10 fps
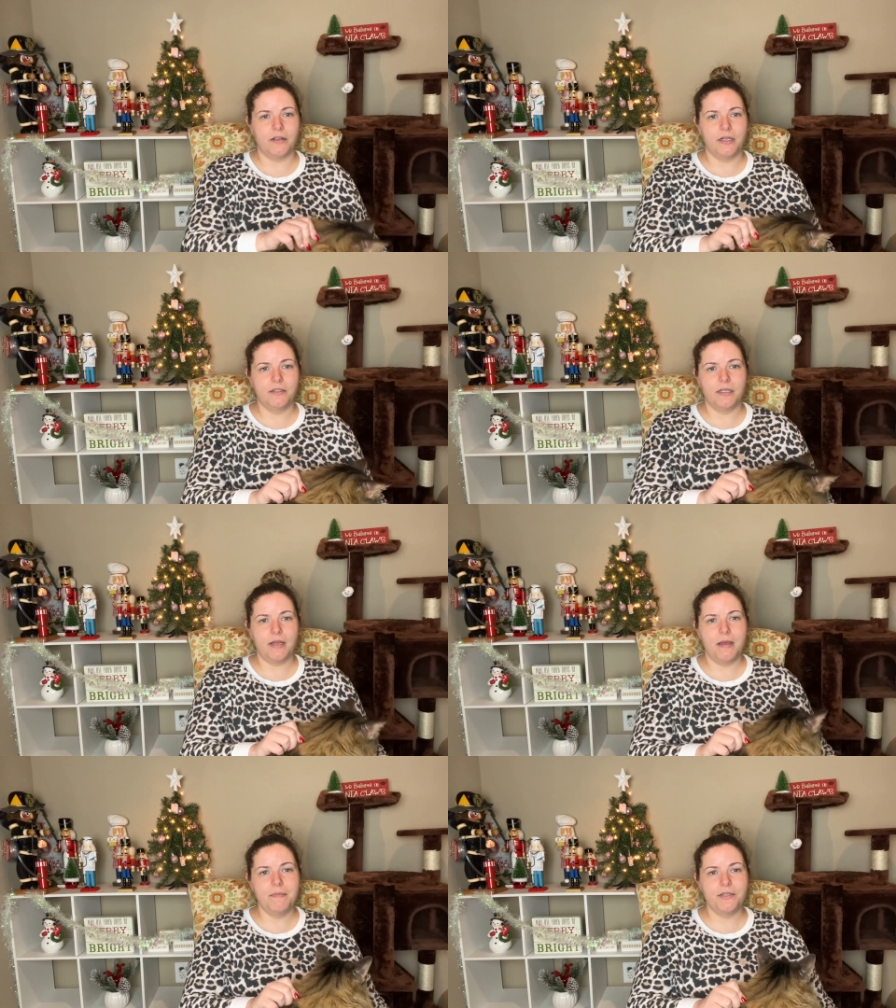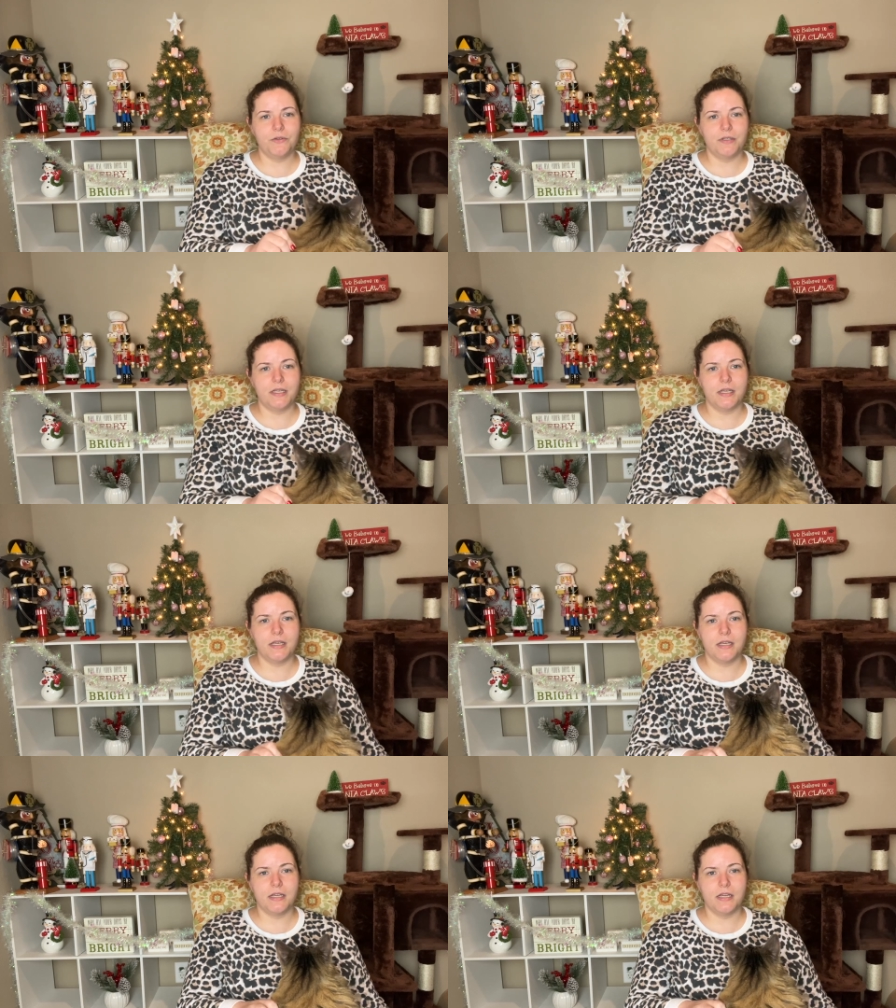Can you see? Hey, Mr.
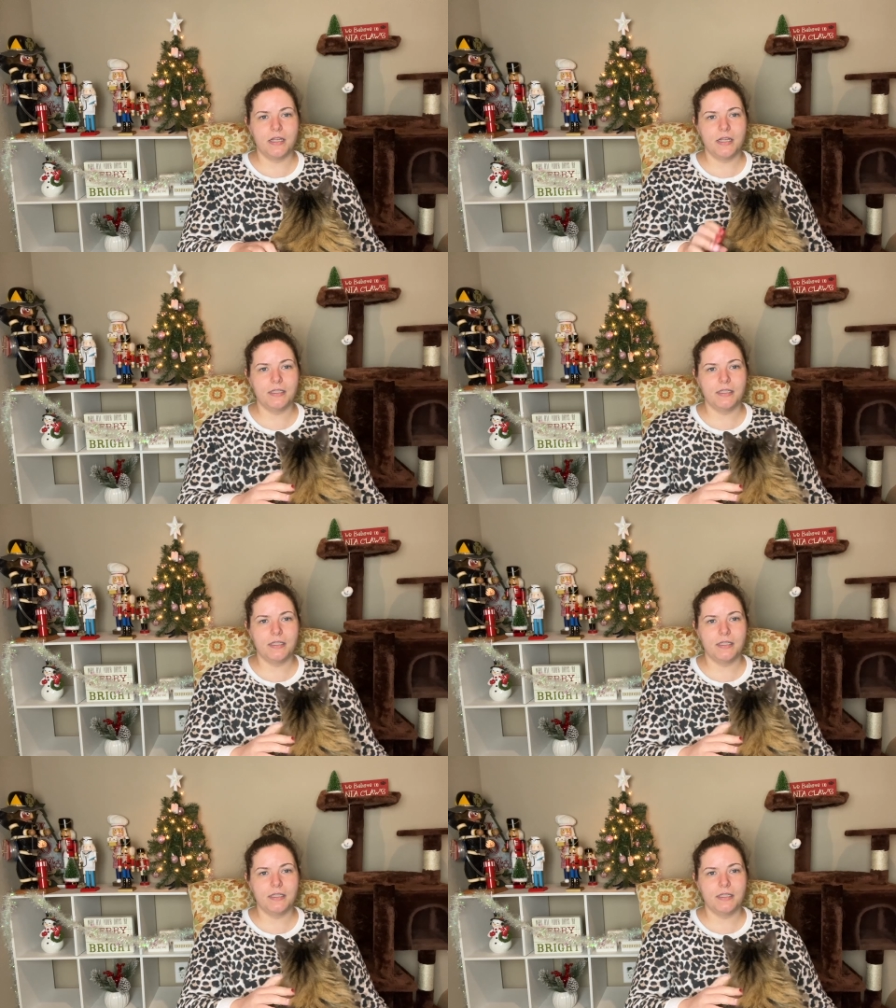Kitty.